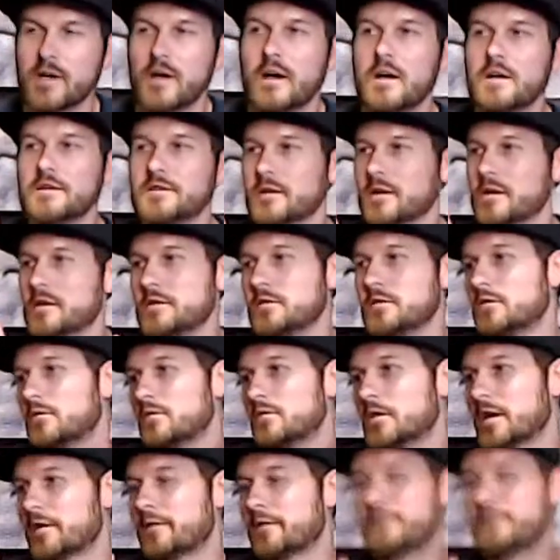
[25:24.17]
So I'm gonna do
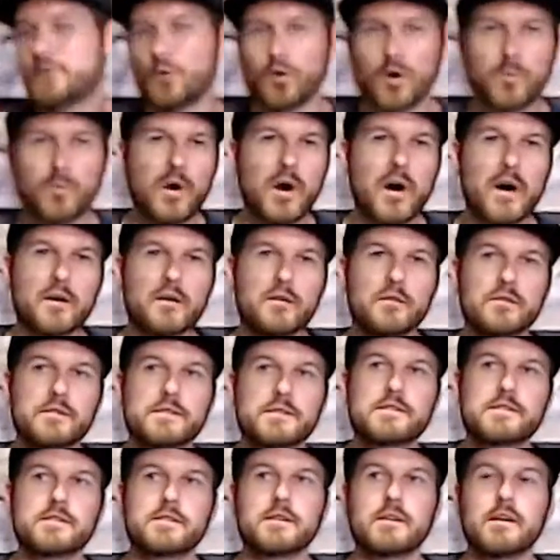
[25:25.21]
like four
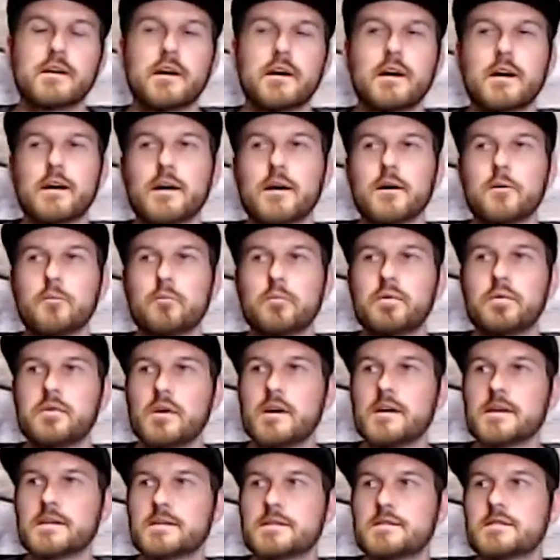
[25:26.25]
bottles
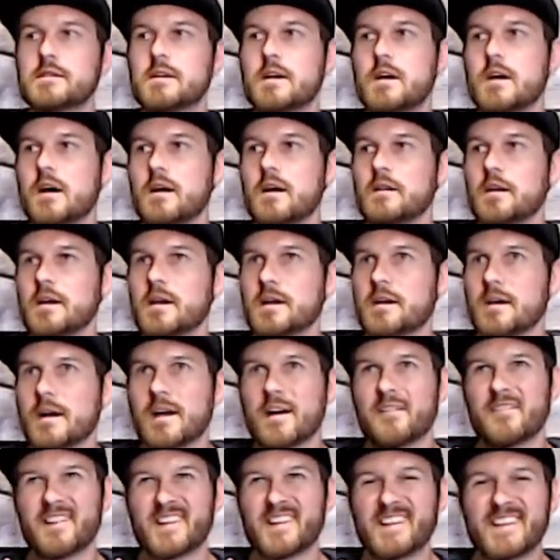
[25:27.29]
plus like I
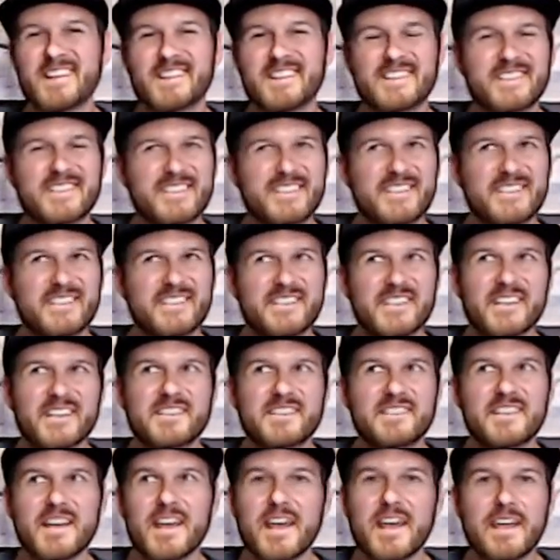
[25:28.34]
have a 6
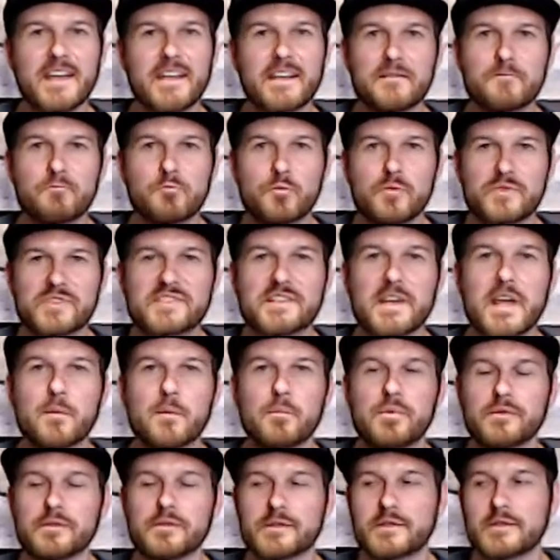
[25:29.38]
to 8
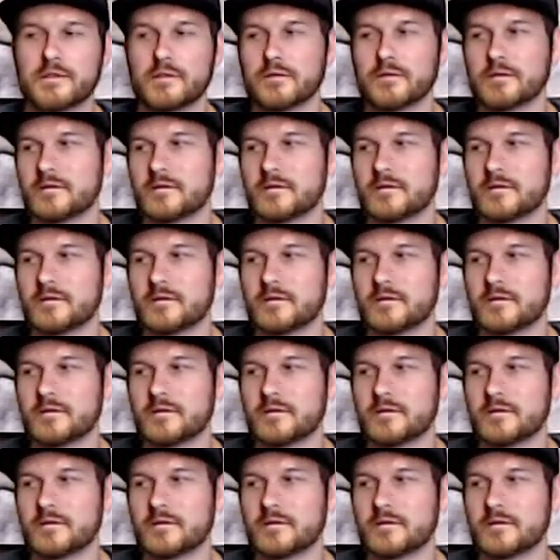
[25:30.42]
samples too.